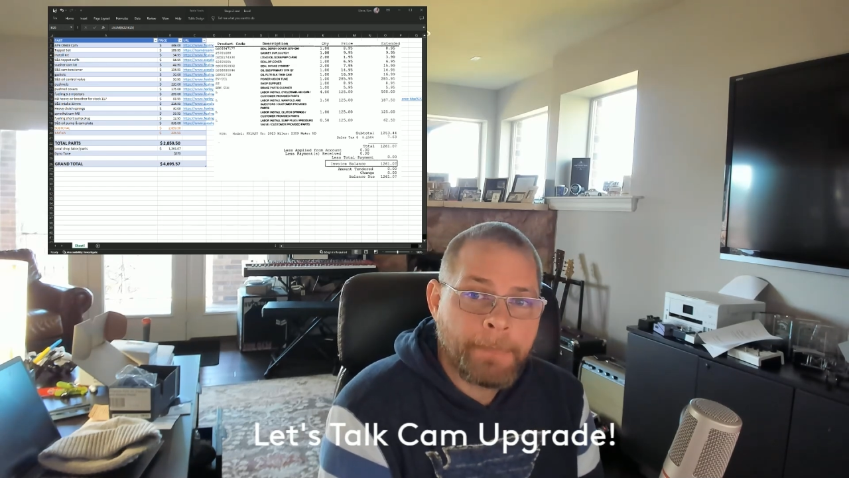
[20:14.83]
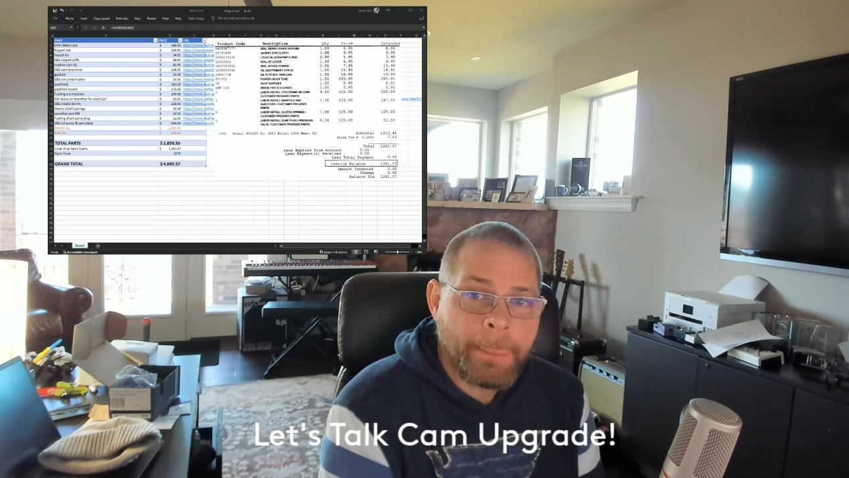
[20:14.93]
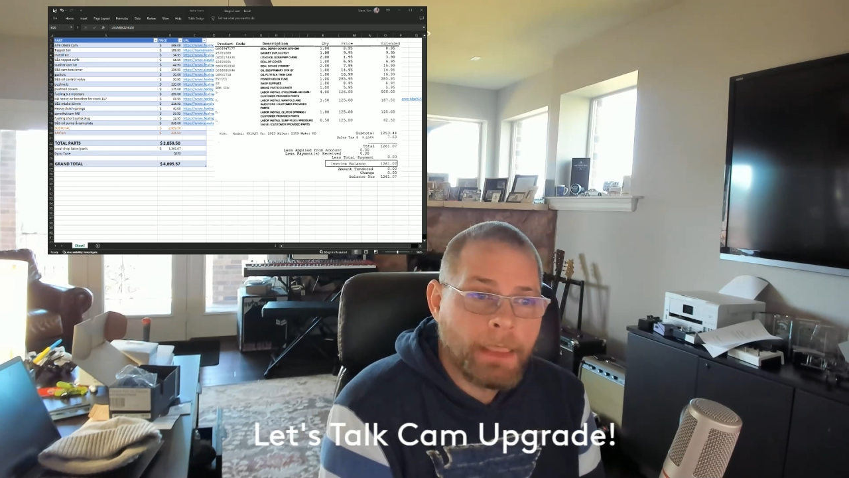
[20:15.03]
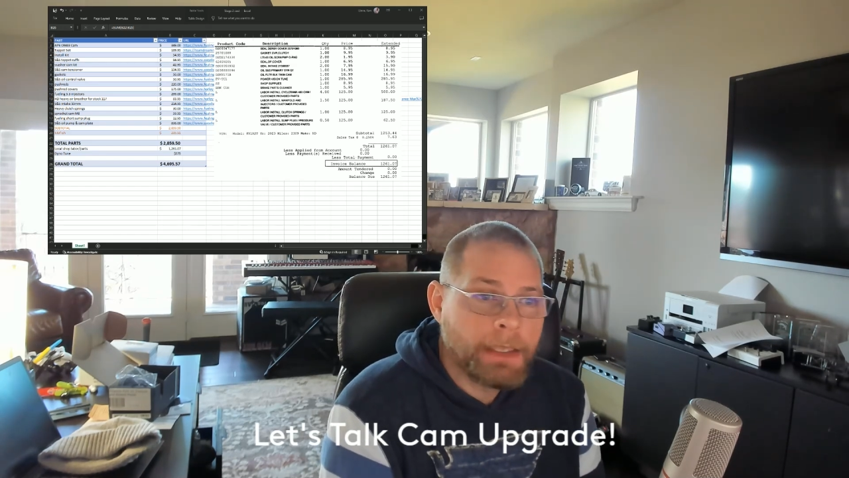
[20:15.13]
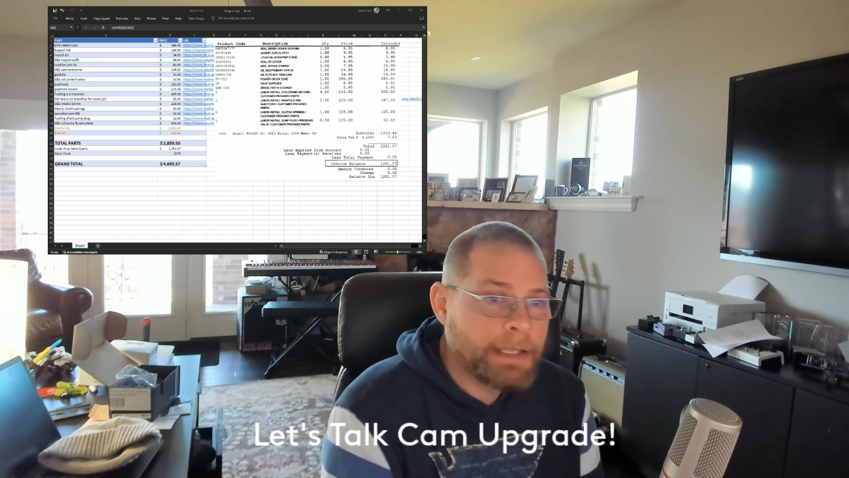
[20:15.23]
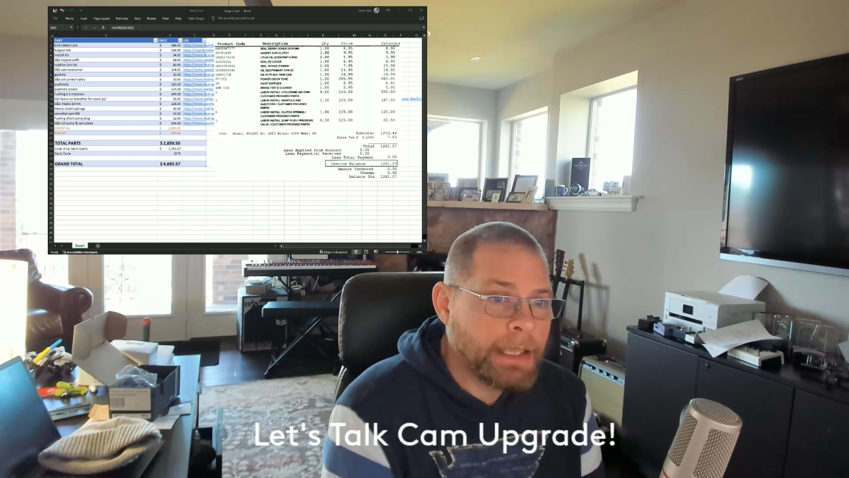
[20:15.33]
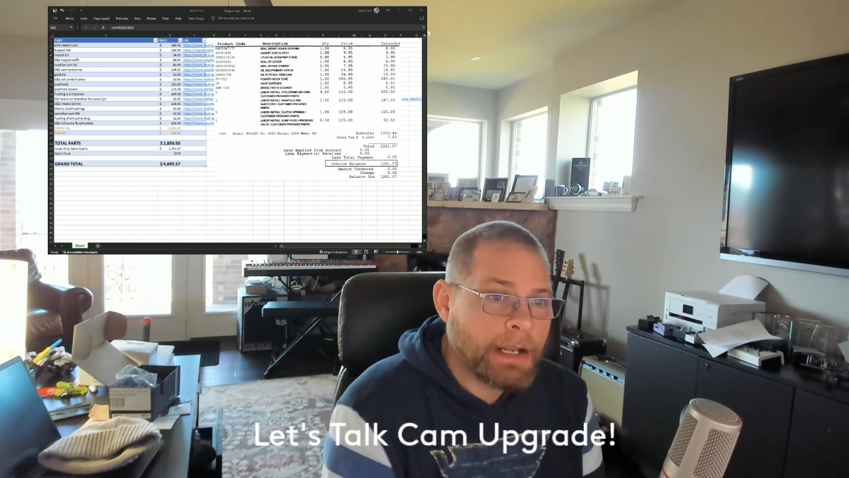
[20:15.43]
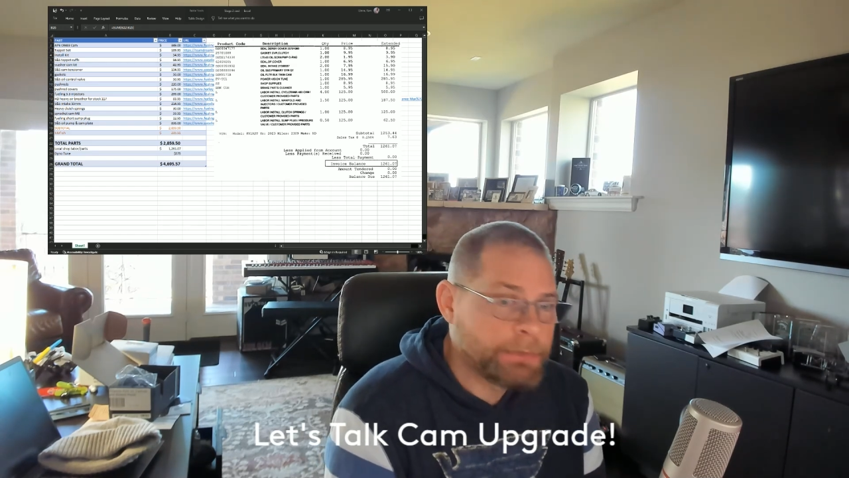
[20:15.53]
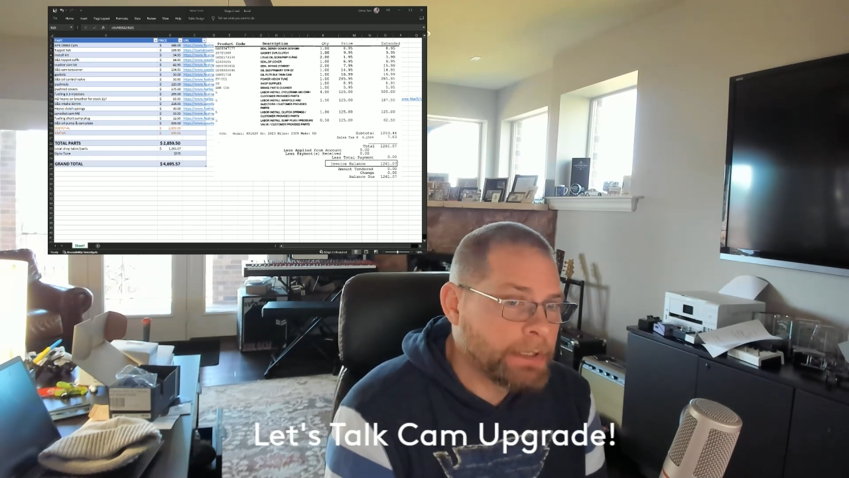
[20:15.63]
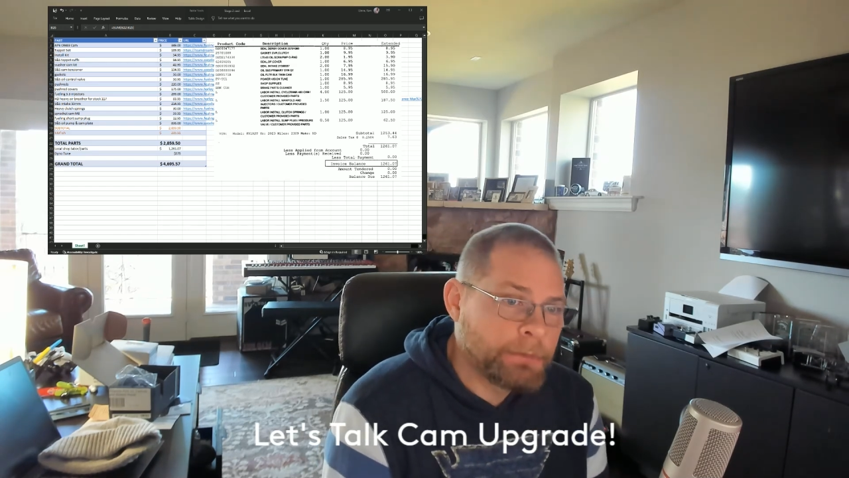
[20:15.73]
And again, I
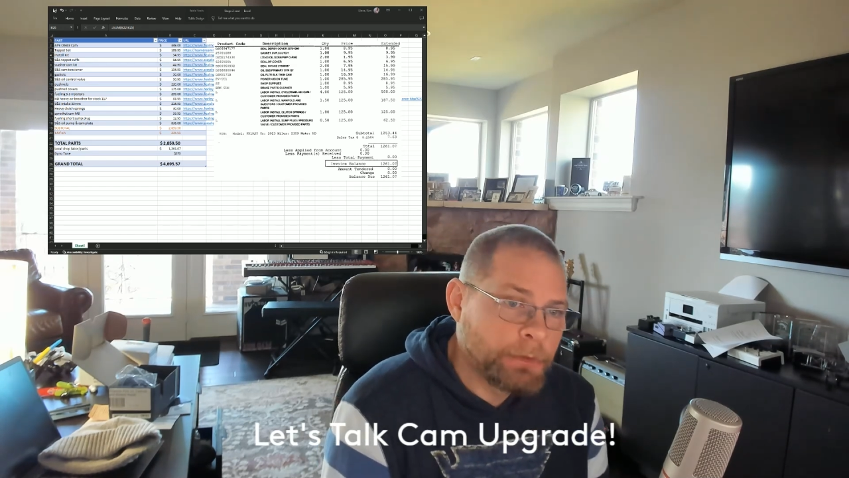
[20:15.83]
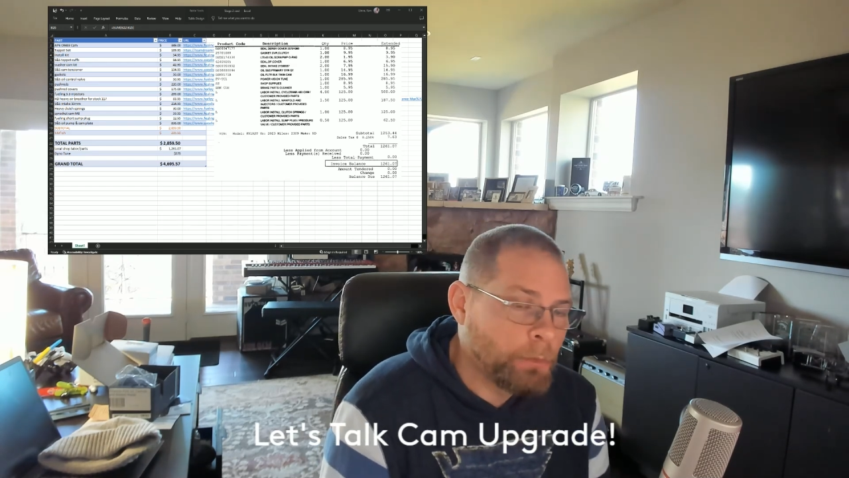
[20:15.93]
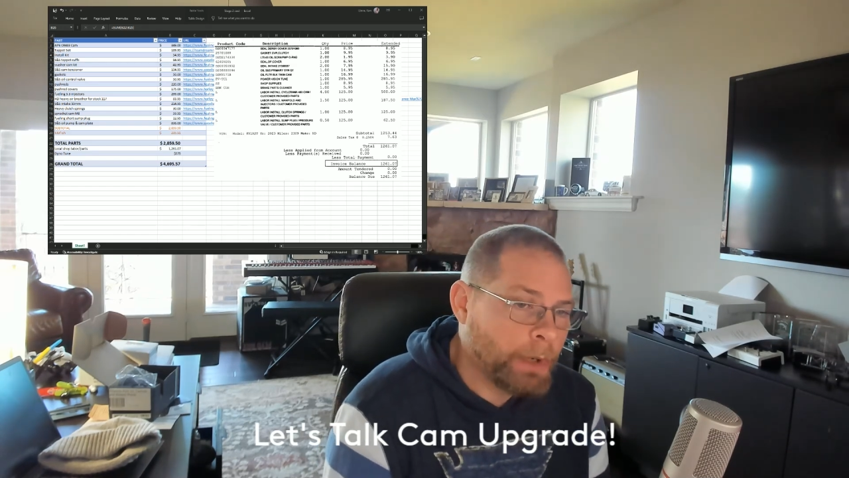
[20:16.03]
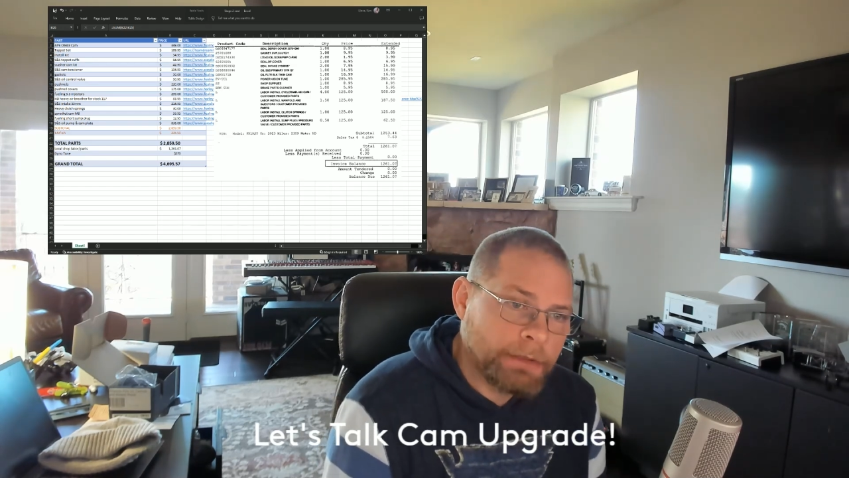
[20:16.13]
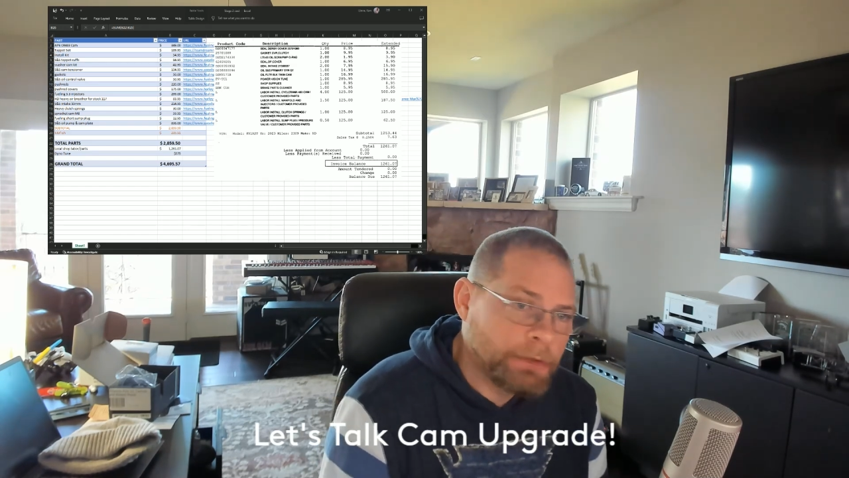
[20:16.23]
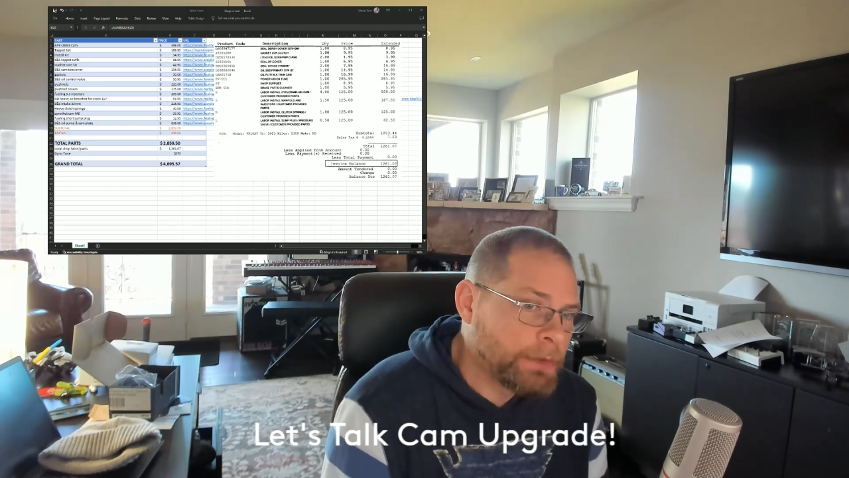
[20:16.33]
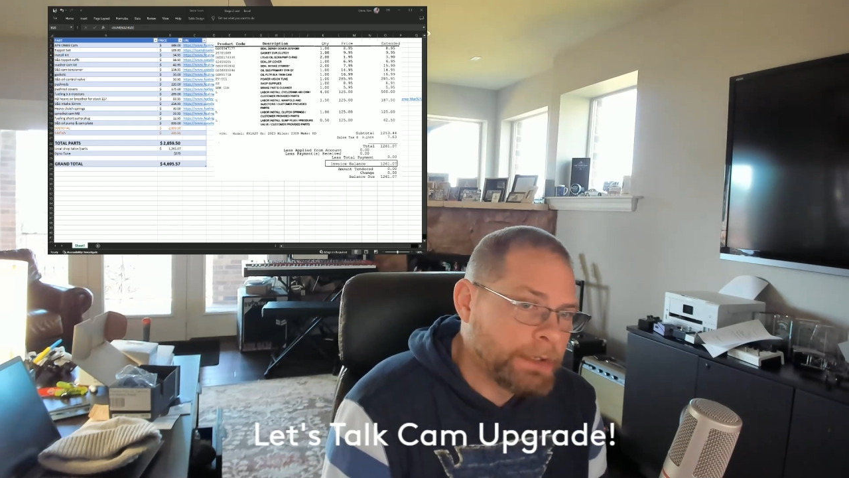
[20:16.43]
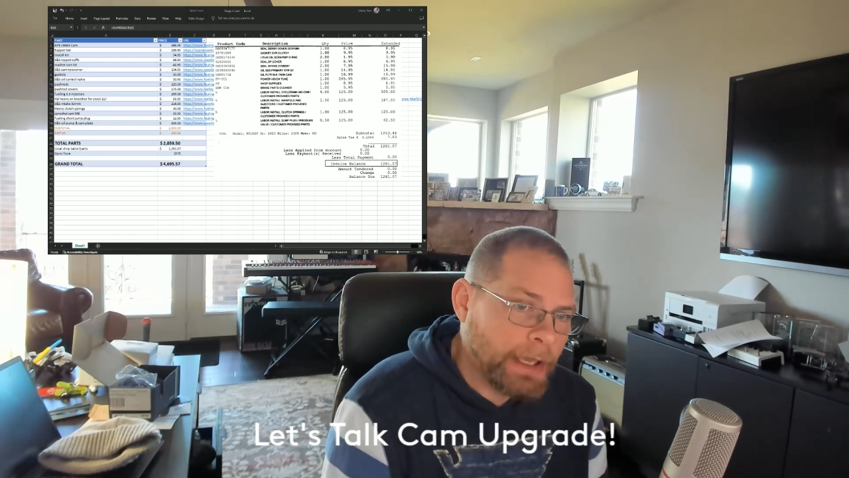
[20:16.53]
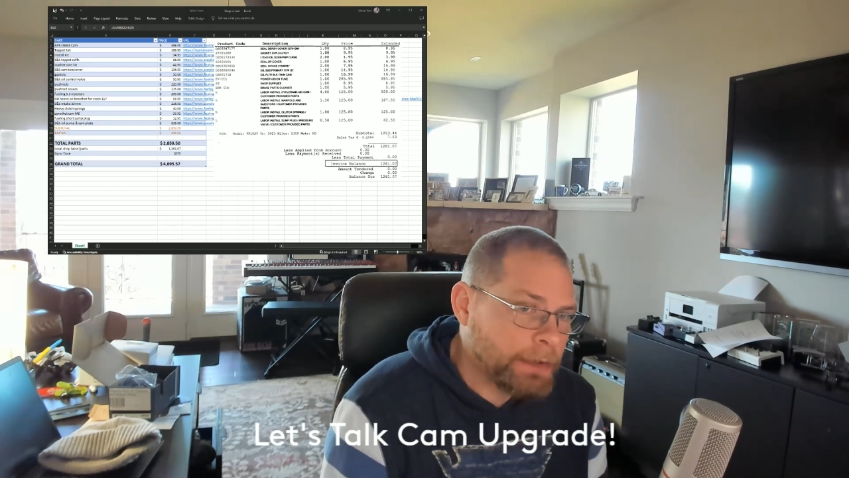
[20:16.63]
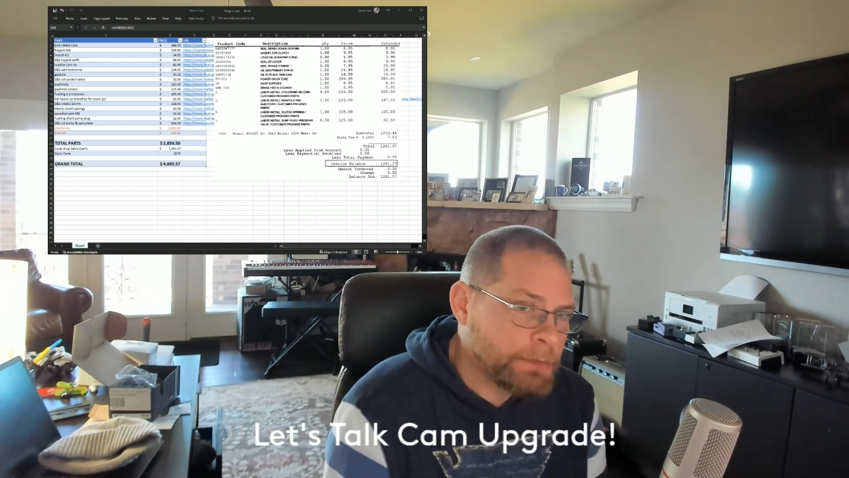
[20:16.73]
was going to wait and do the
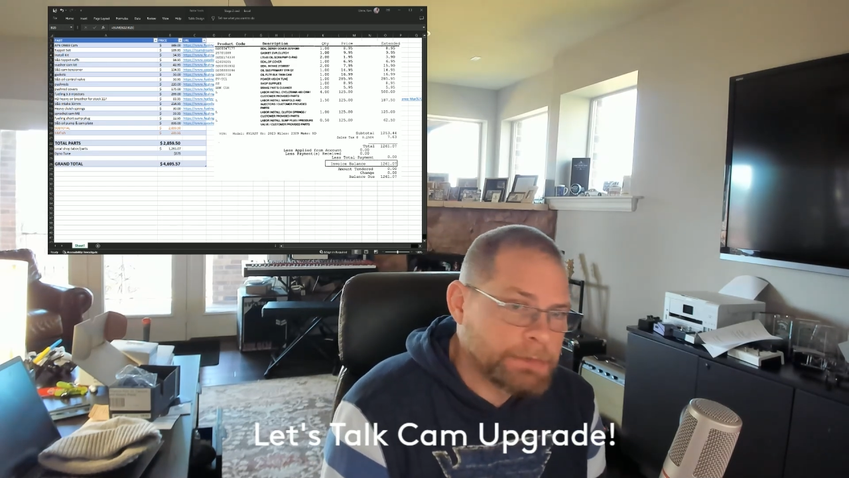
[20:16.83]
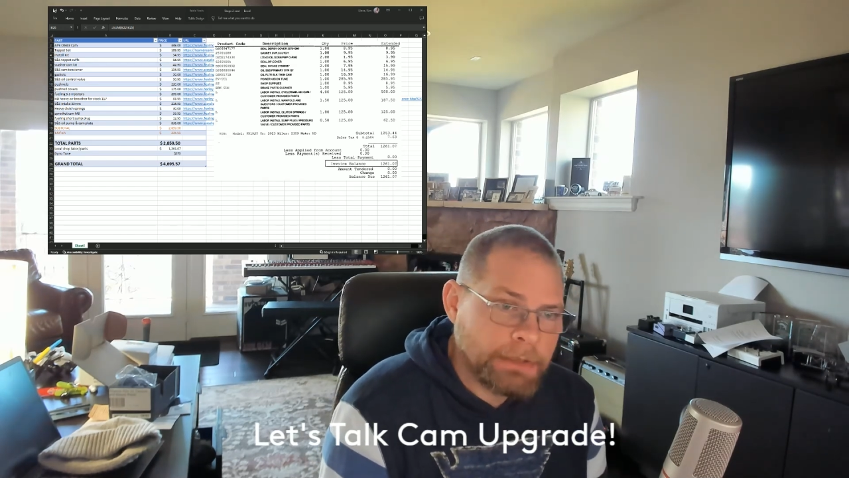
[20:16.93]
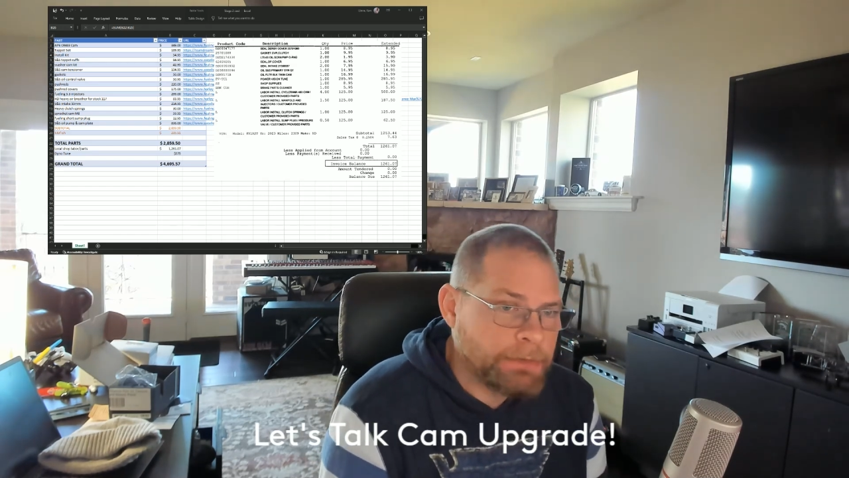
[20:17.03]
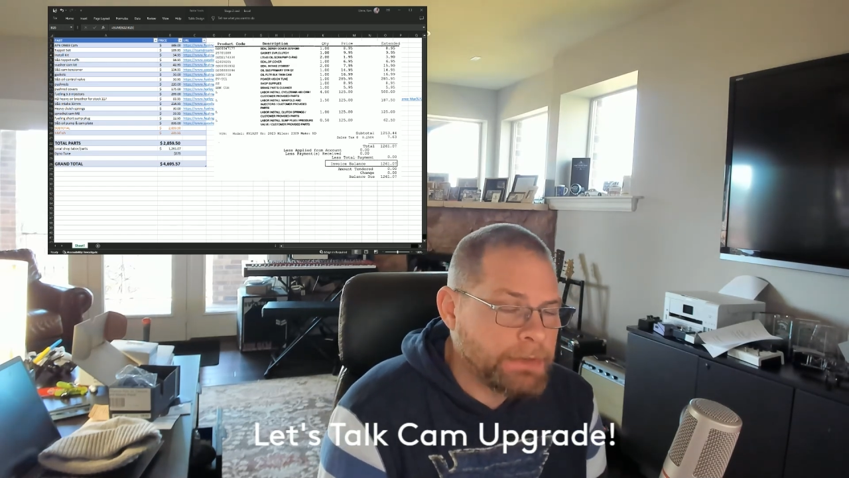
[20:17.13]
dyno stuff at